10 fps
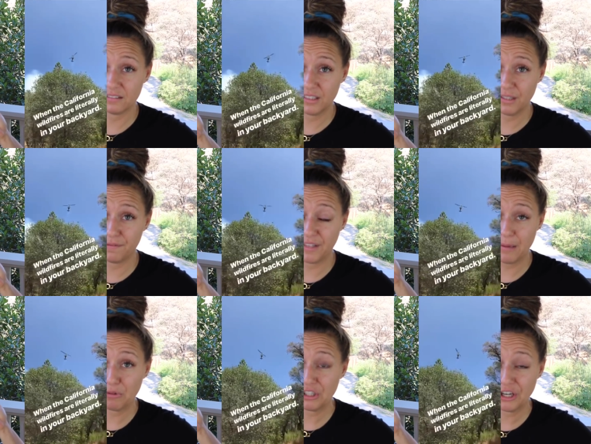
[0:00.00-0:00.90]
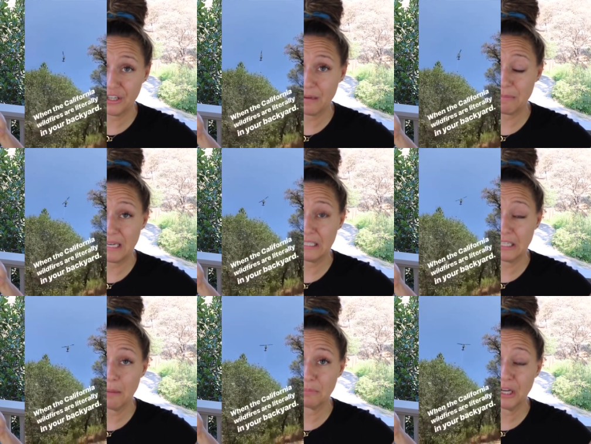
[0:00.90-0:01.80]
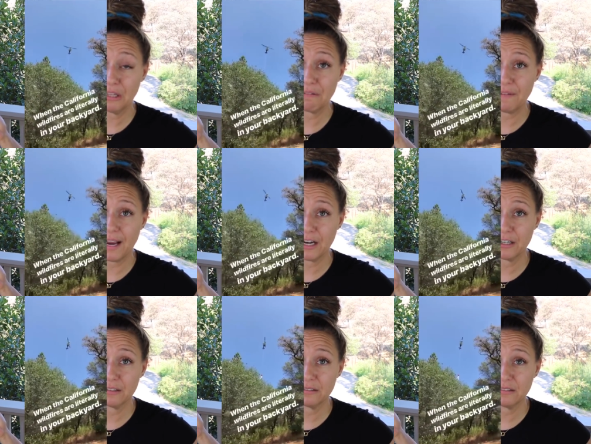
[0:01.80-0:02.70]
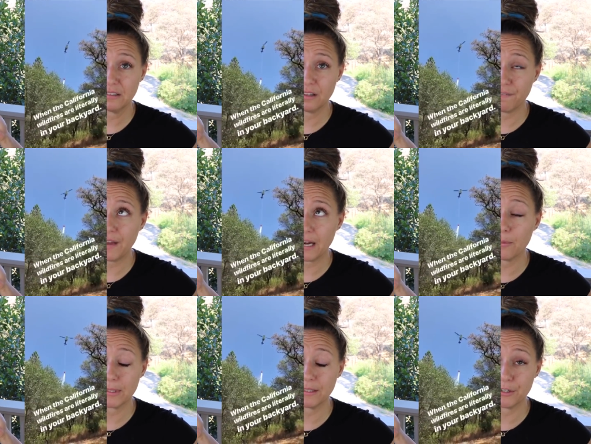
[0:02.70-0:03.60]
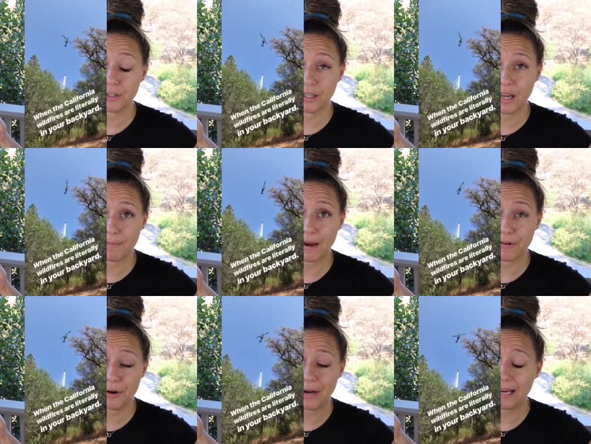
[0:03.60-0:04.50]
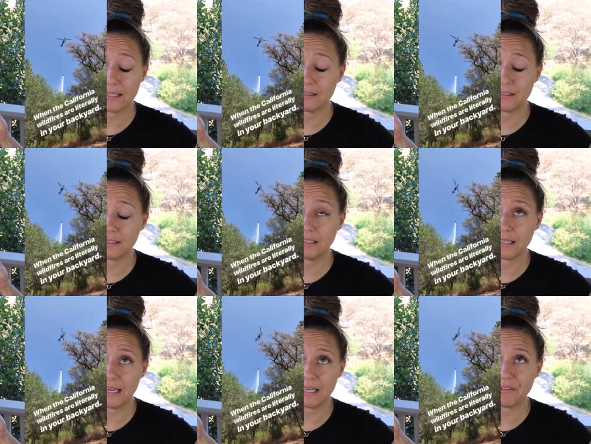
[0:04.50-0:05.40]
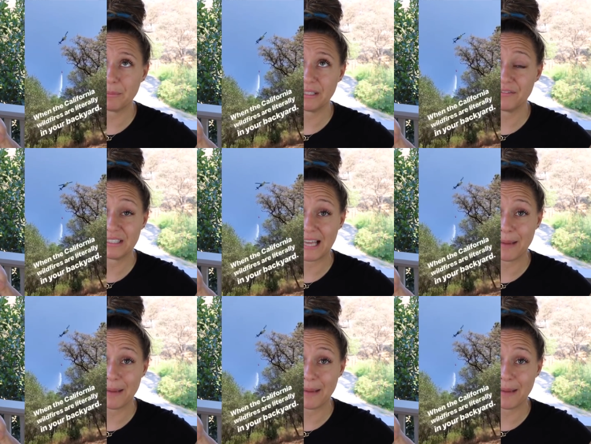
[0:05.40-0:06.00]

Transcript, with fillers: the flame retardant being dumped on the fire. The fire was literally on my road. I still can't even believe this